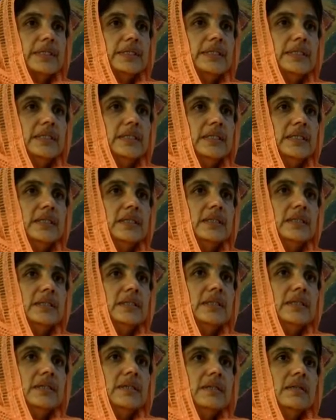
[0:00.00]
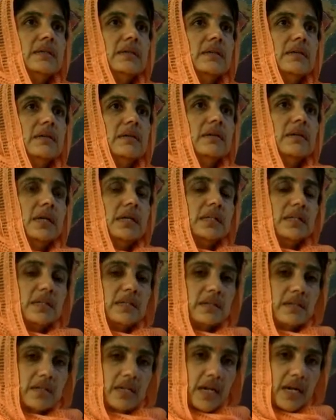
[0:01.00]
the
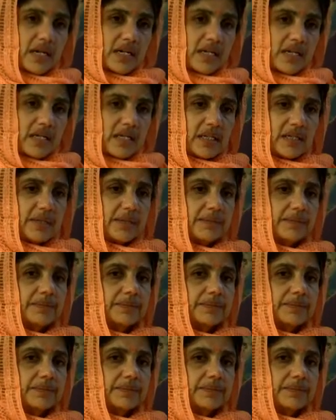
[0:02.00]
understanding